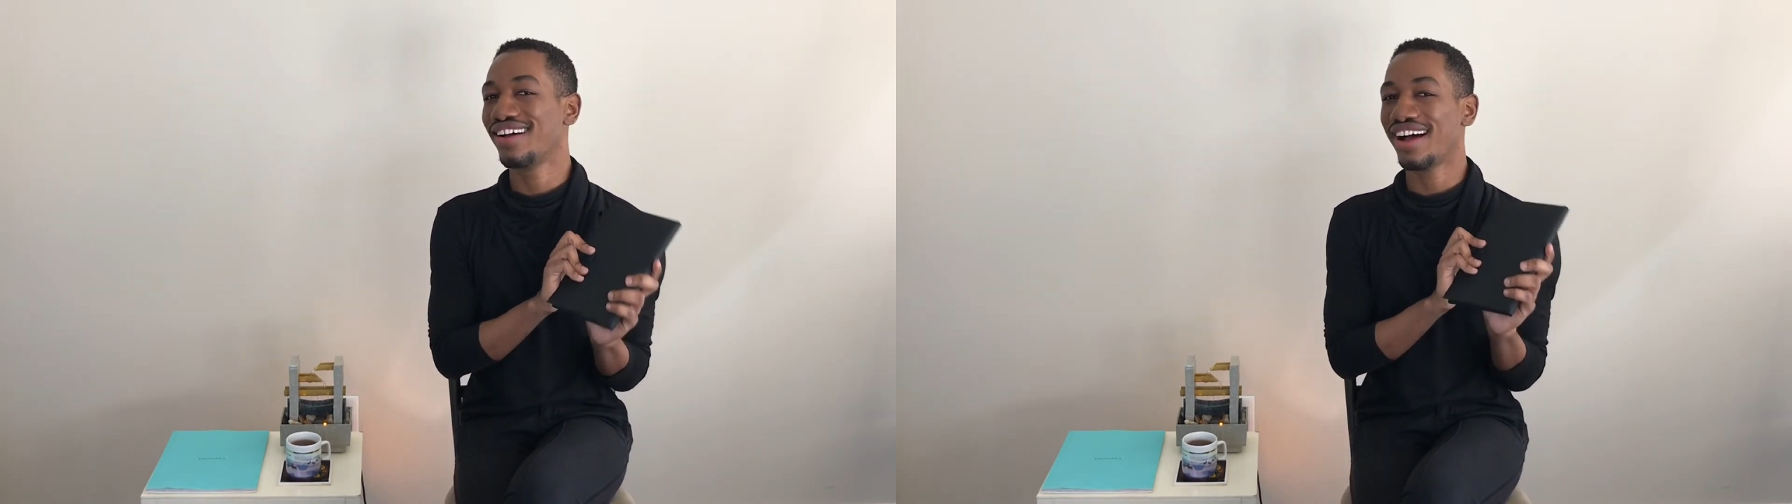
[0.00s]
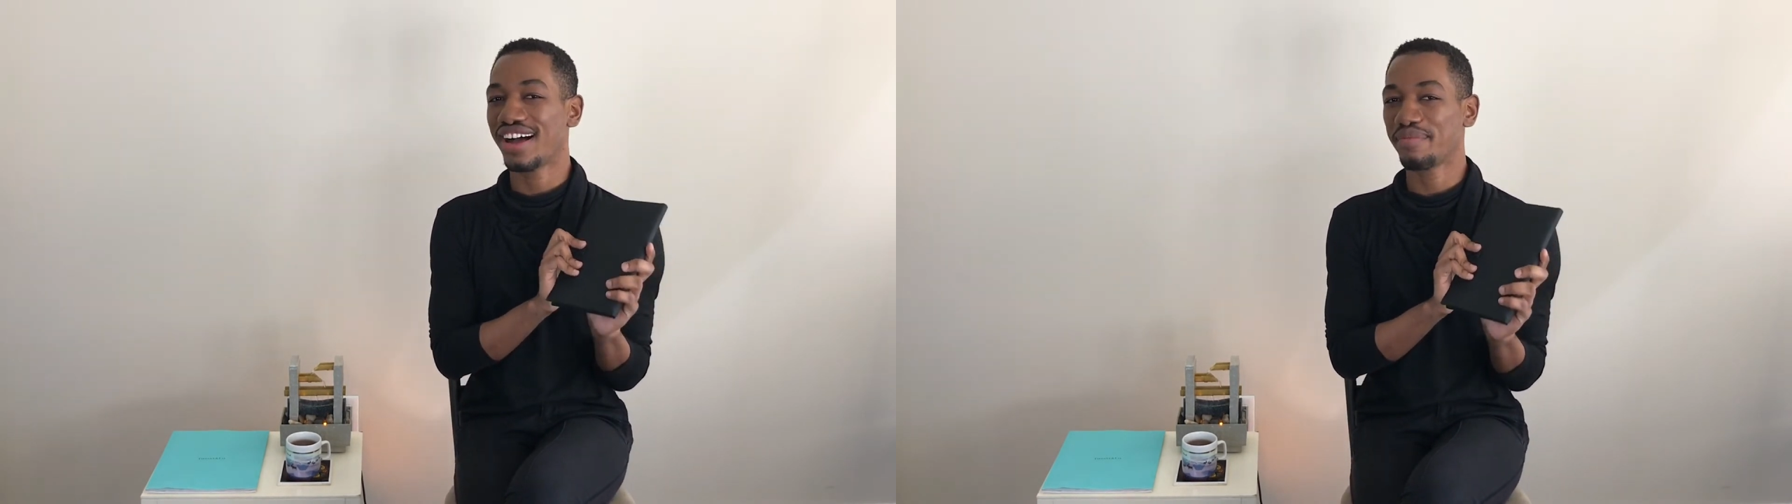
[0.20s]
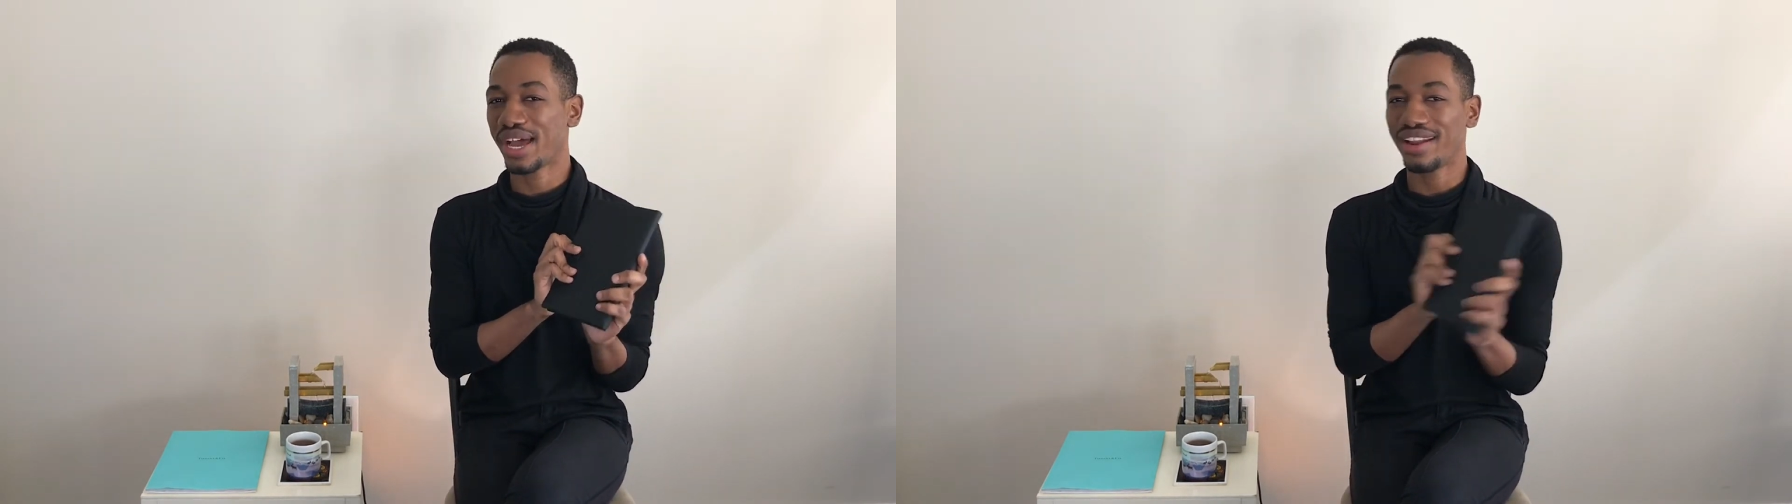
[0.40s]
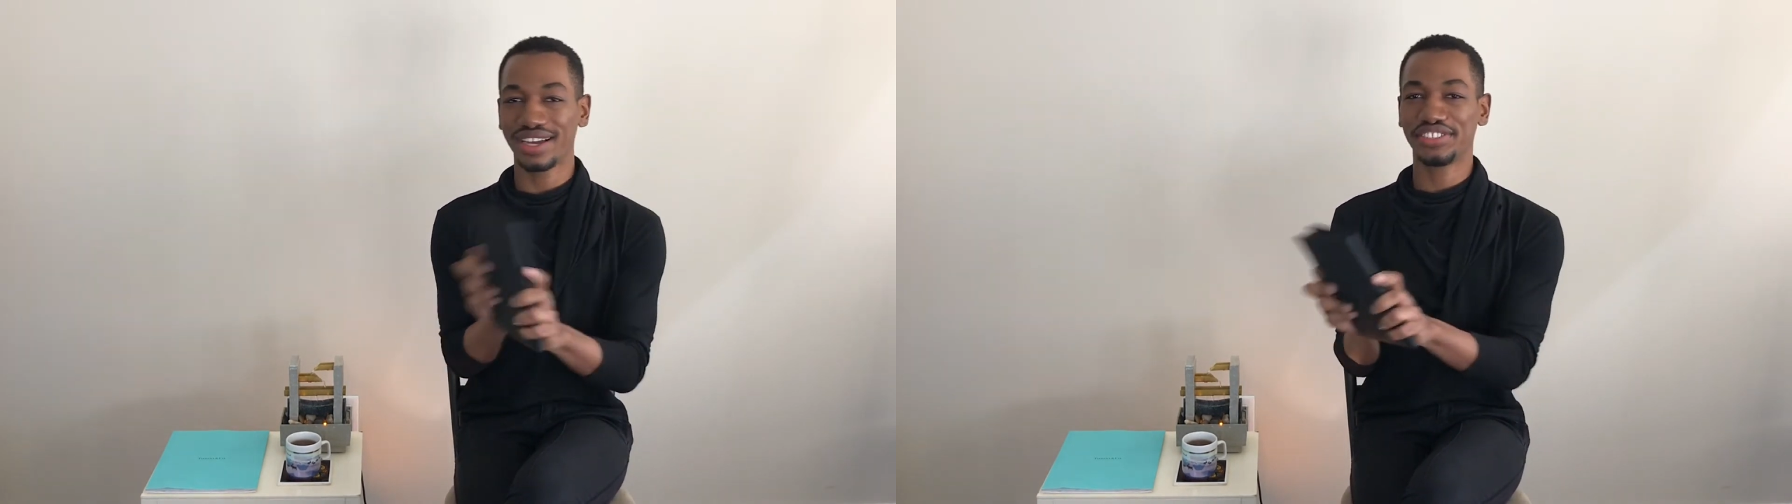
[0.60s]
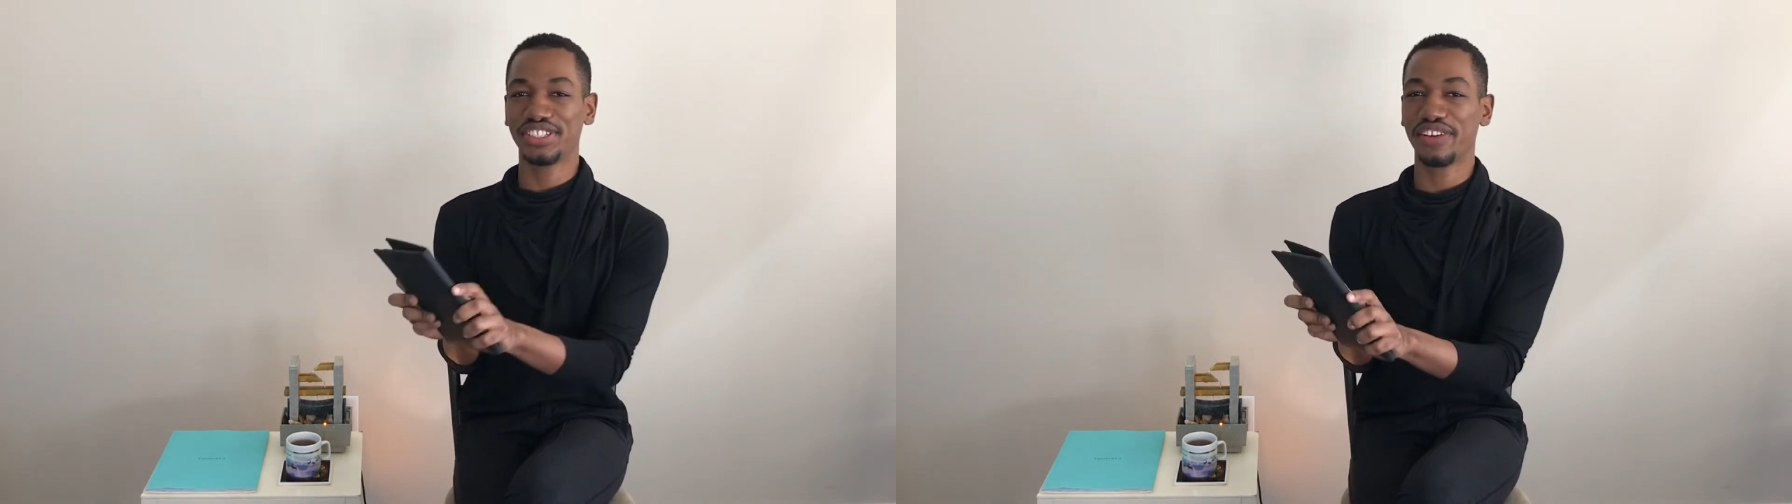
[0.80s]
I
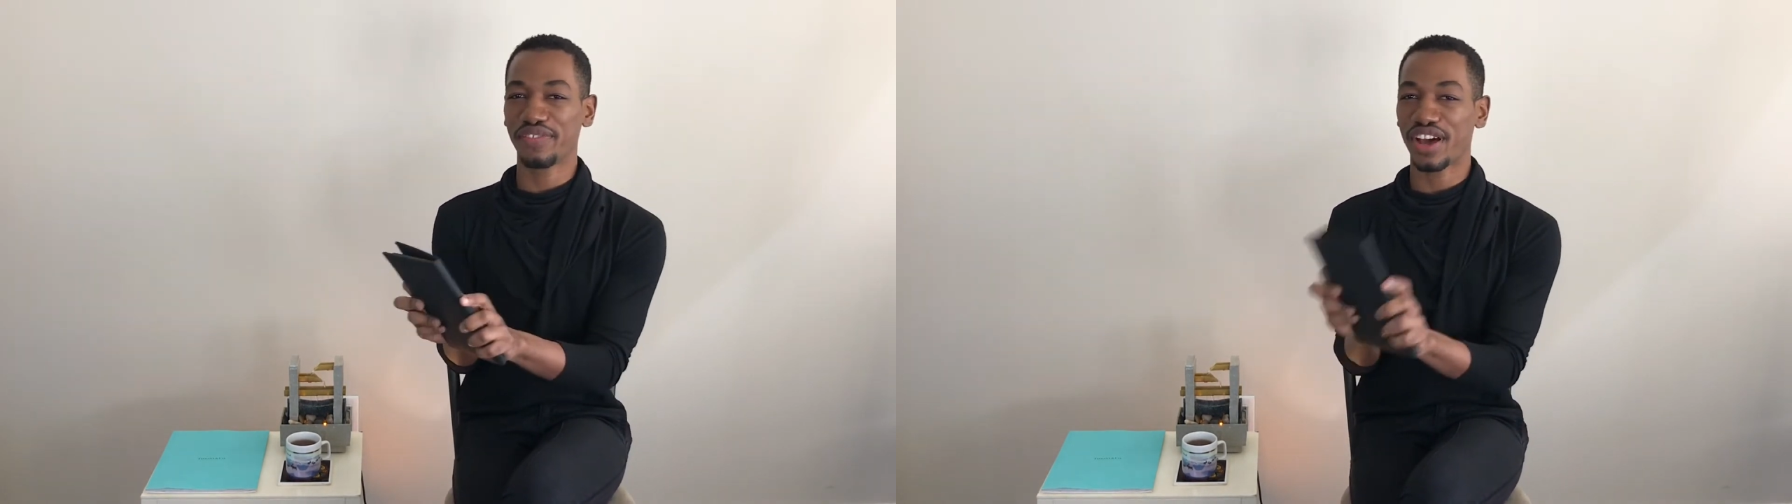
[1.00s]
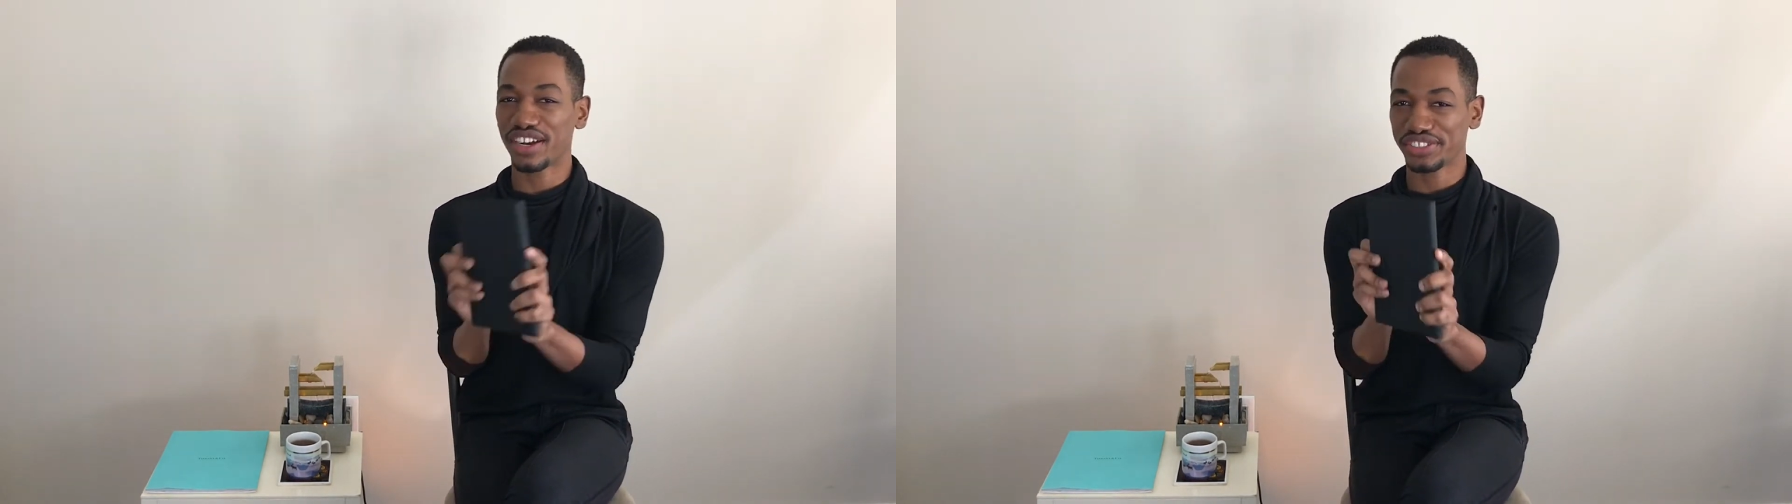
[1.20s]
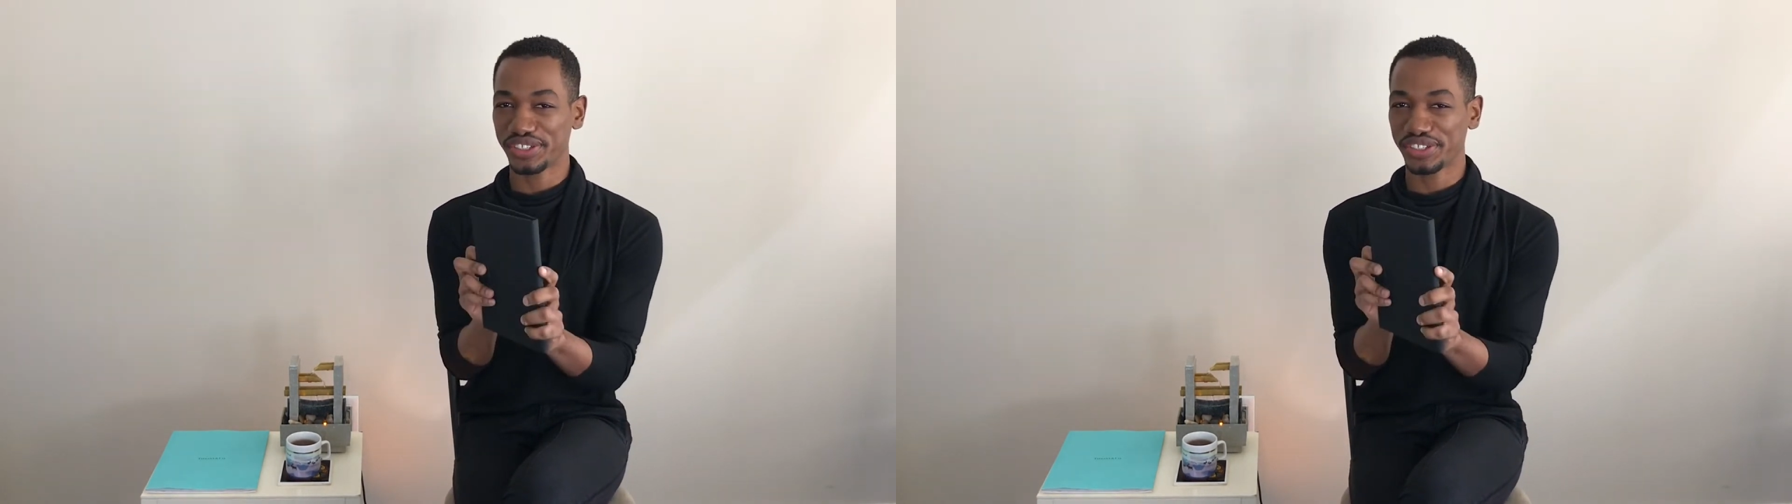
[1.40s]
like seeing vlogs,